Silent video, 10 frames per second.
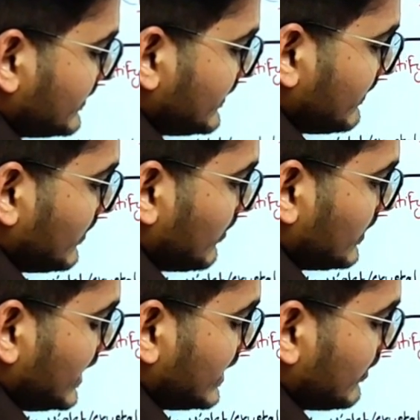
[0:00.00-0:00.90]
it will not
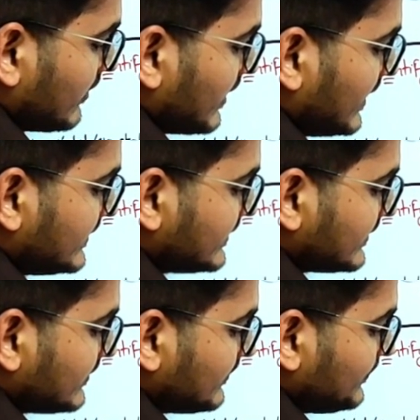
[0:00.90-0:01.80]
decolorize
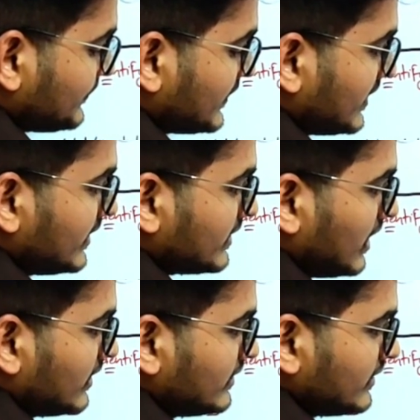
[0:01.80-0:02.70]
in
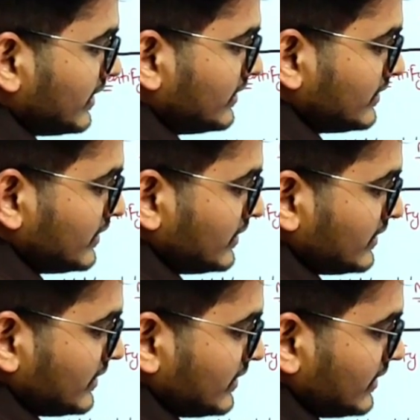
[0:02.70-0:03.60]
the
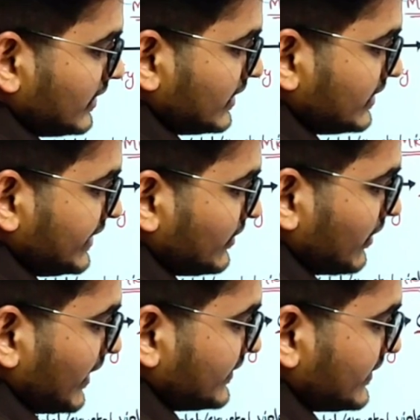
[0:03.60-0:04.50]

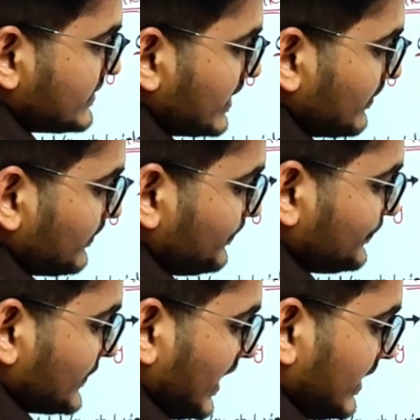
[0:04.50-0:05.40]
decolorizer step,
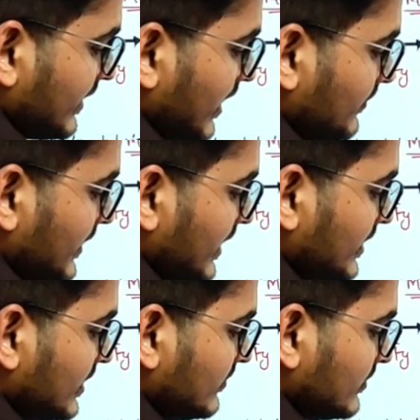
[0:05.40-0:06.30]
and gram
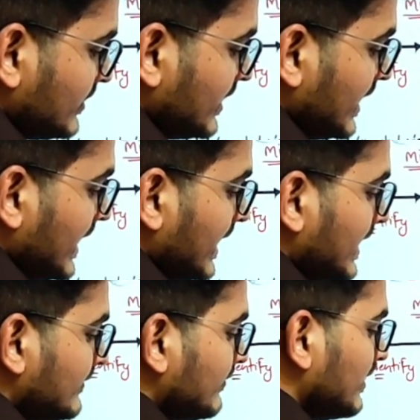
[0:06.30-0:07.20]
negative,
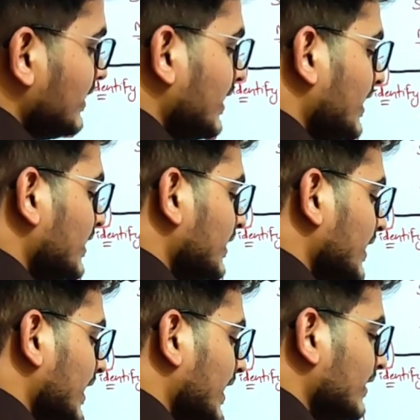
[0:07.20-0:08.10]
it will
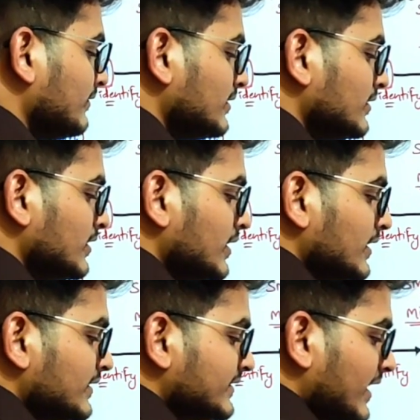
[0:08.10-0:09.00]
have
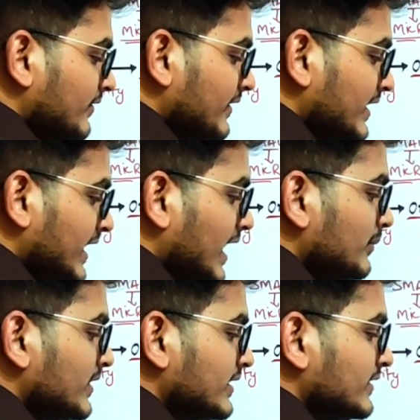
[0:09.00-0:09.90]
saffron dye
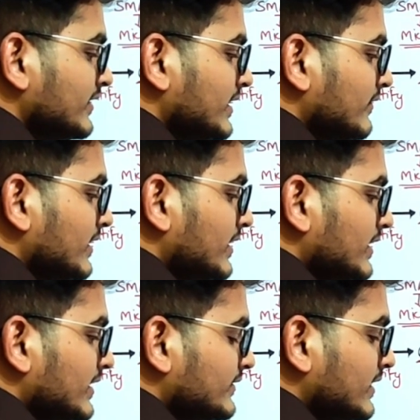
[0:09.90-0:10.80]
because it will
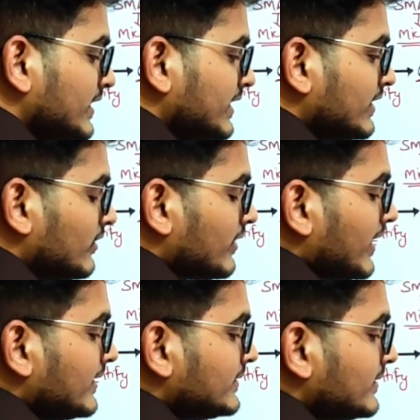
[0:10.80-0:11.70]
easily
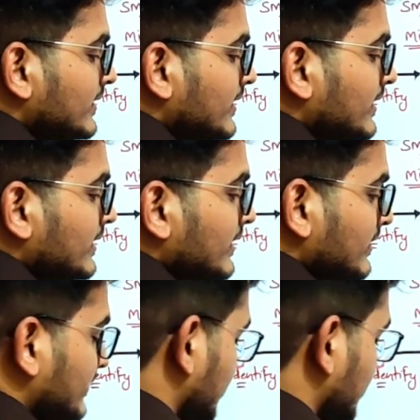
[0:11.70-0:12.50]
decolorize with